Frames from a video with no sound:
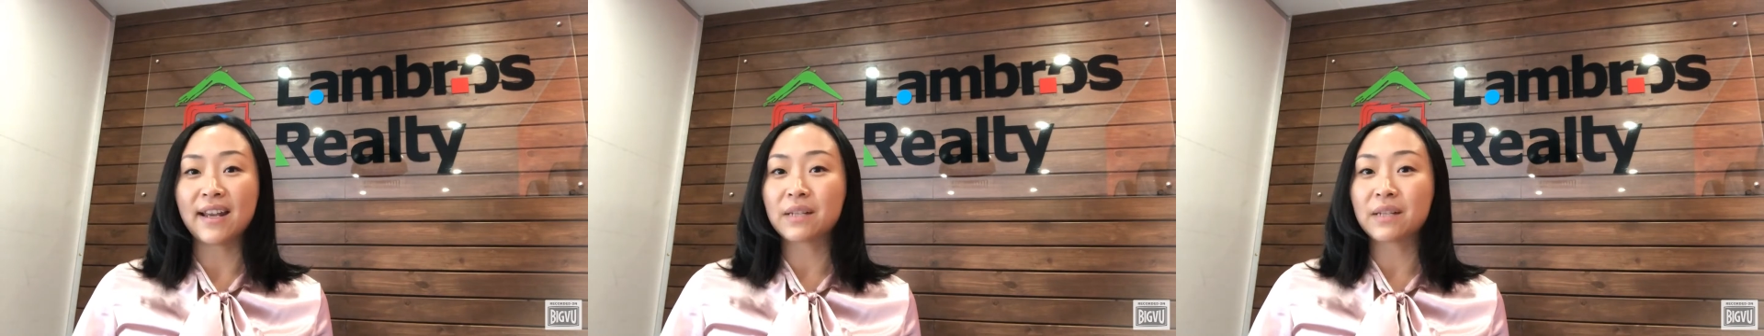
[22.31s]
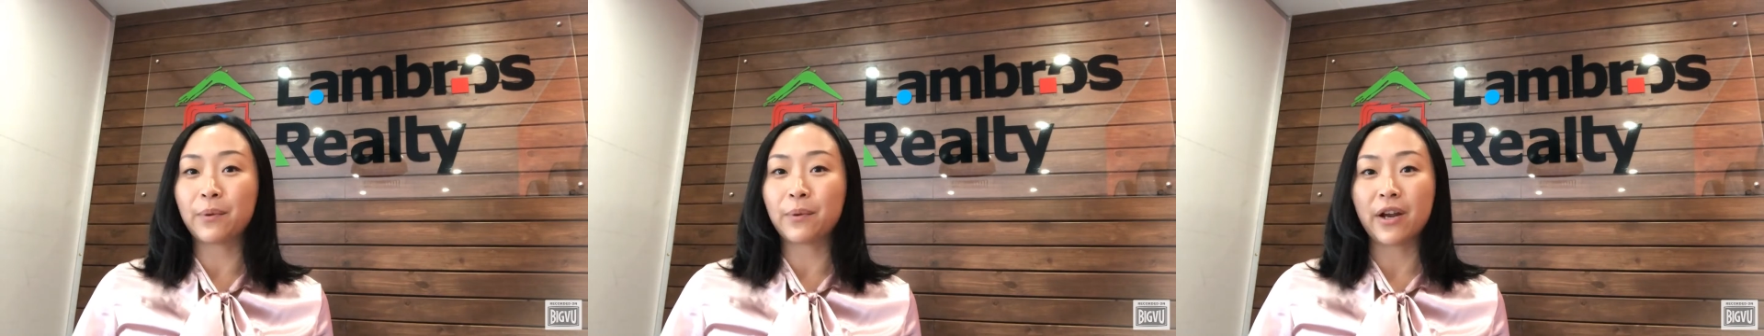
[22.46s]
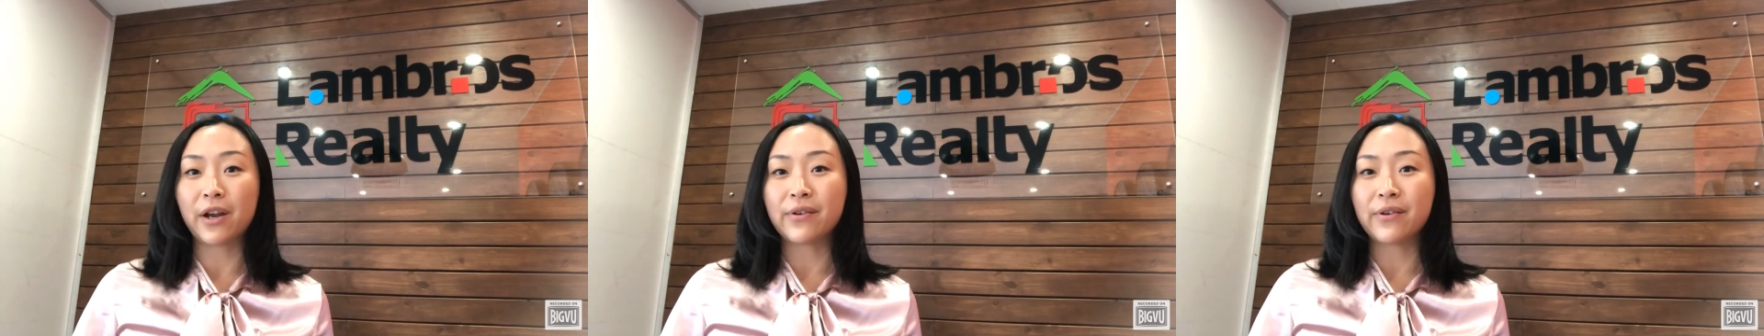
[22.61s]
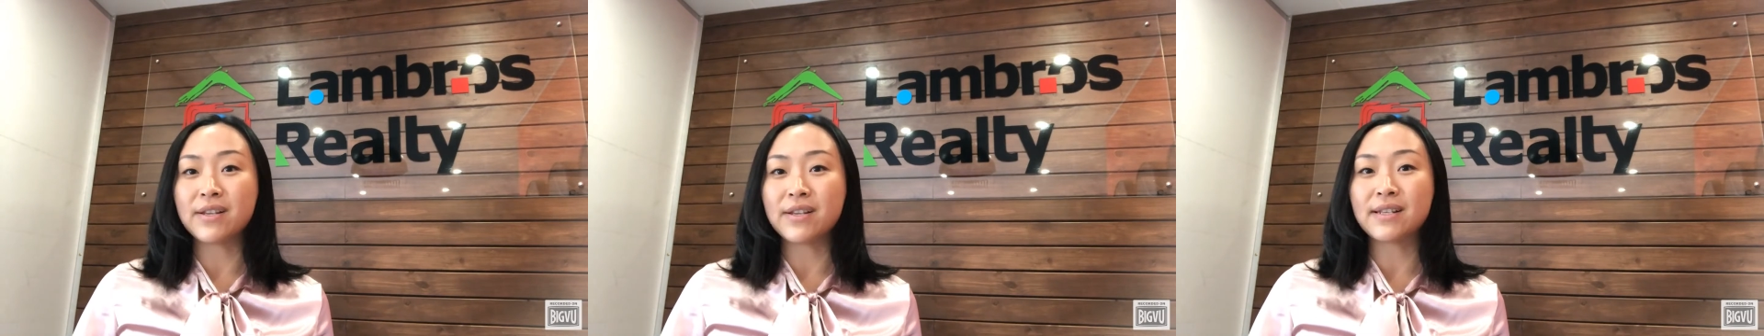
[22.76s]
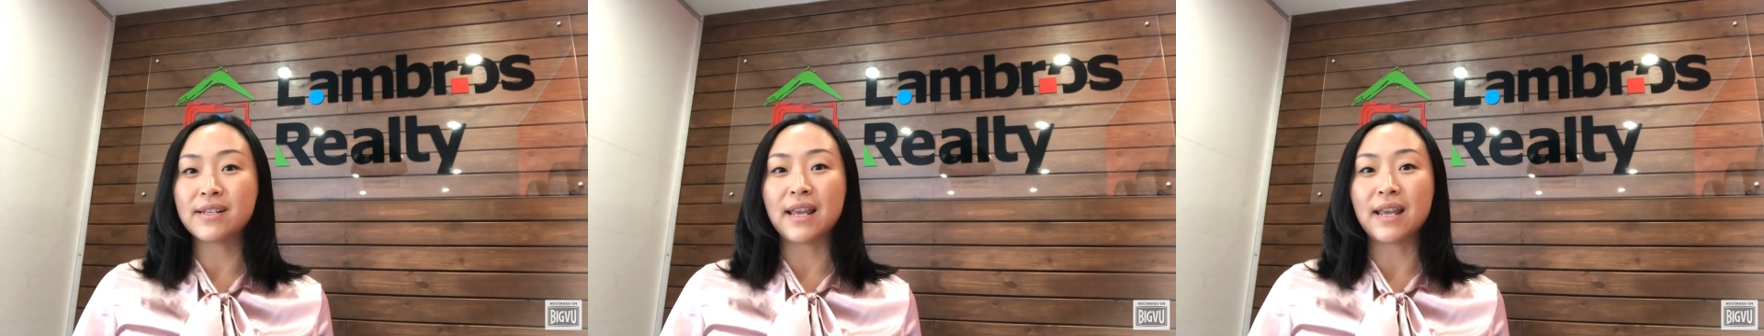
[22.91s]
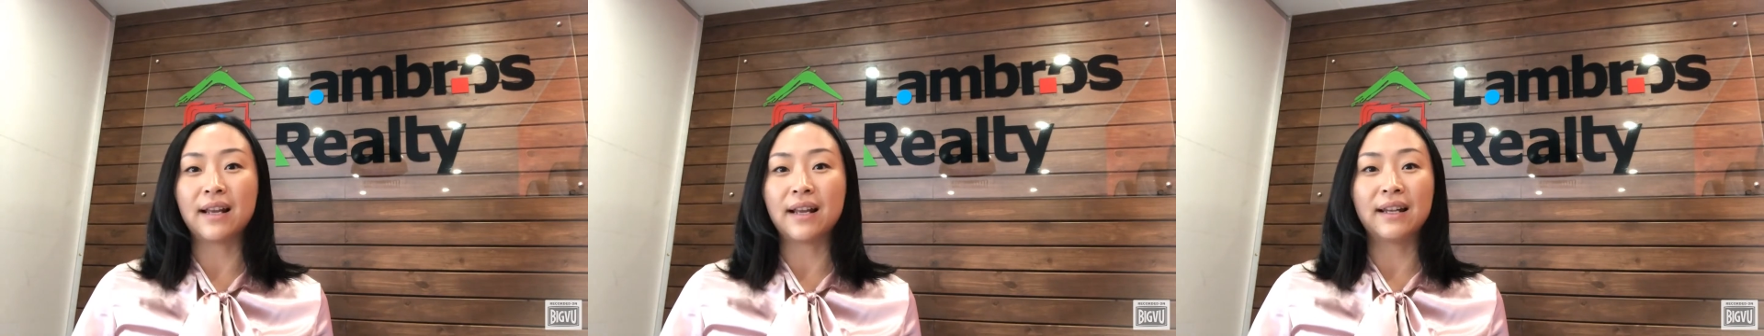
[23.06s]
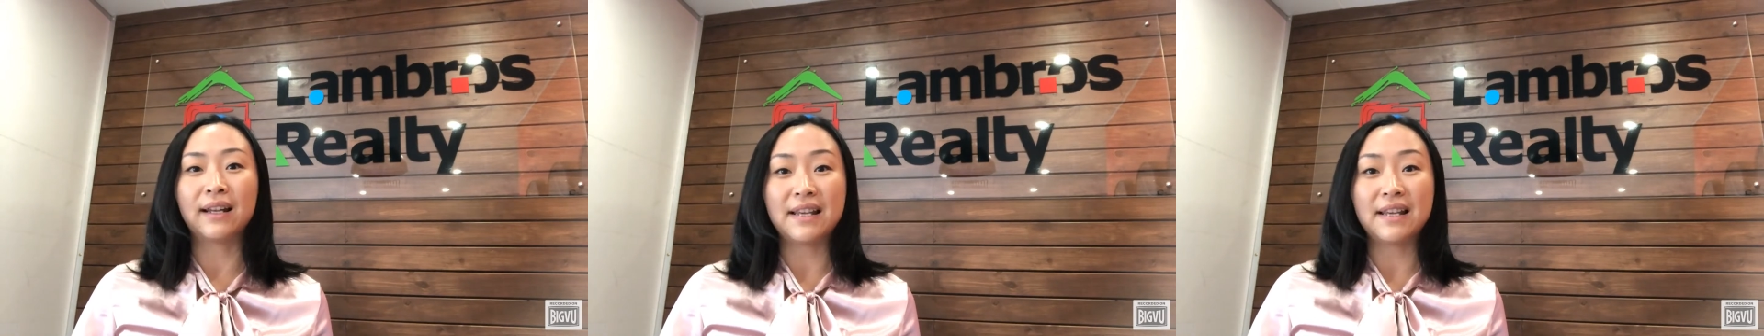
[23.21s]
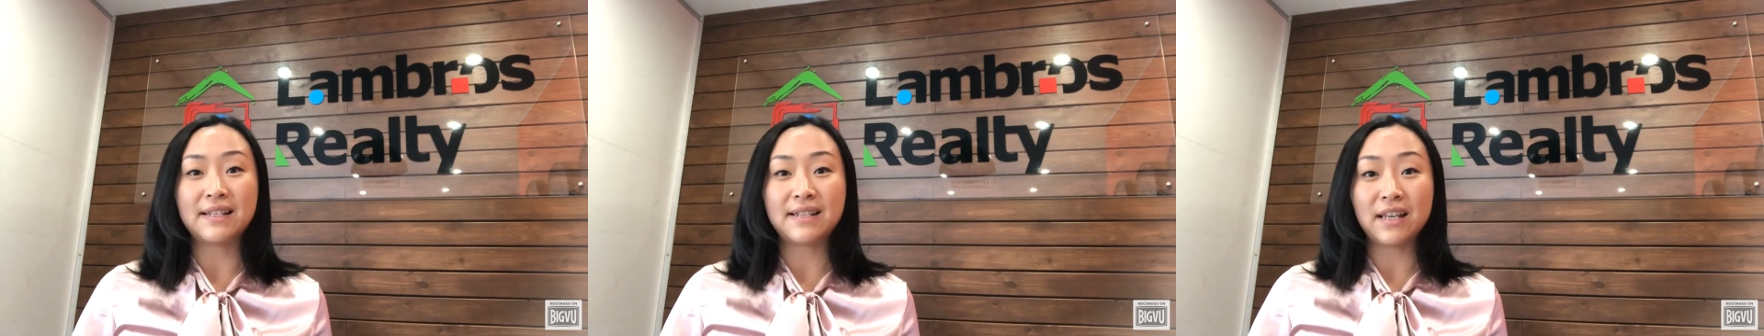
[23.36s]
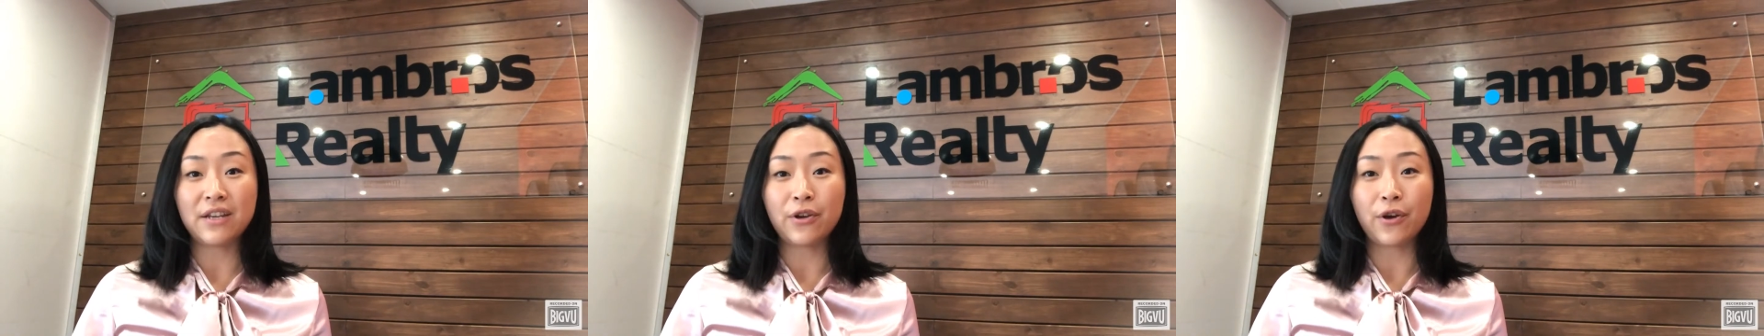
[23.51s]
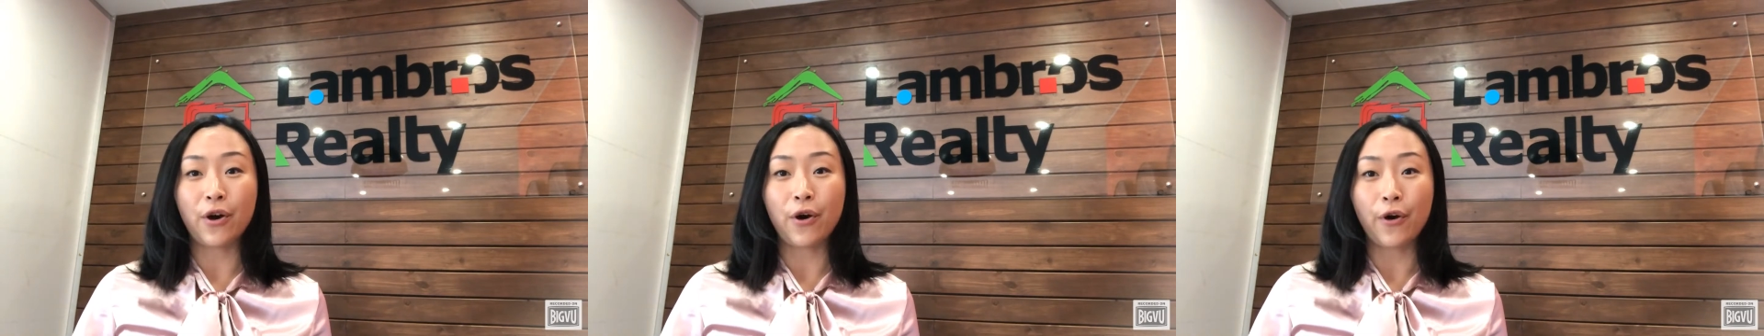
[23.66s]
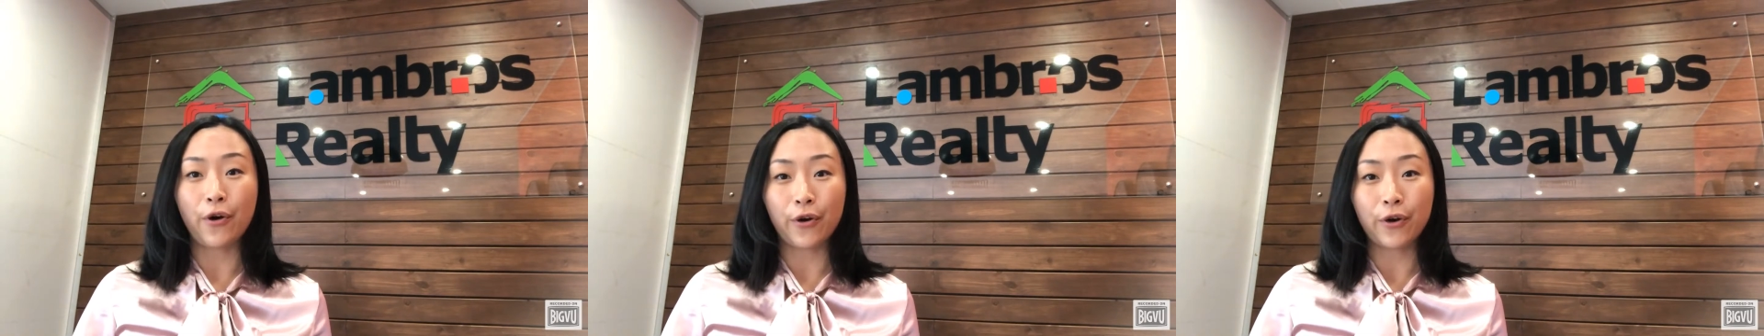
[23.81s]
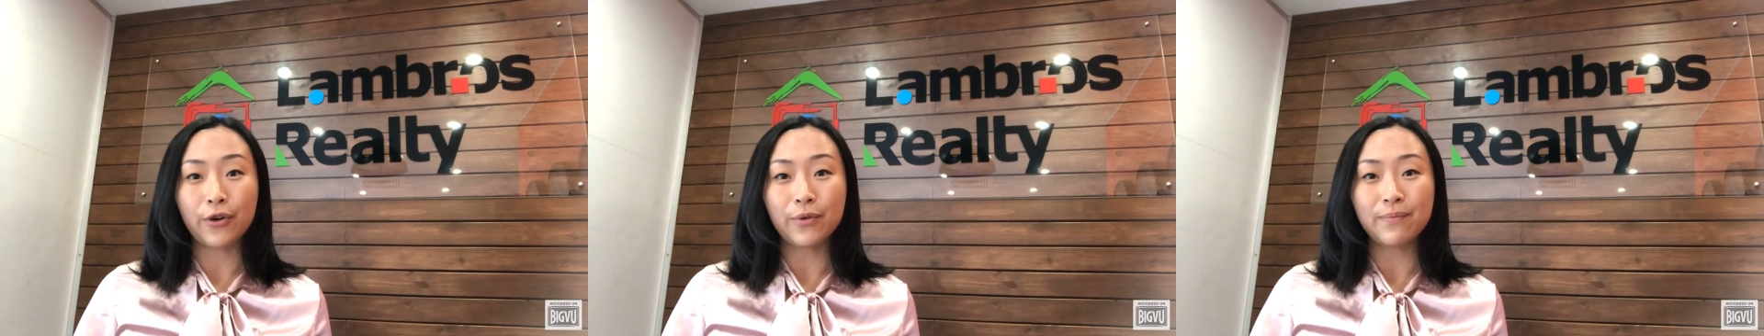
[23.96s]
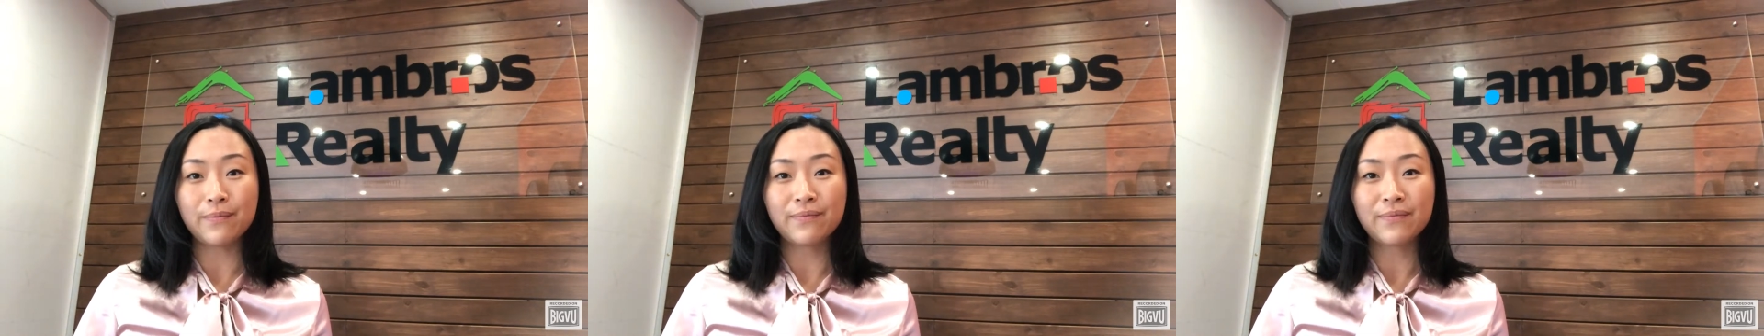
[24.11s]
experience in leasing your home,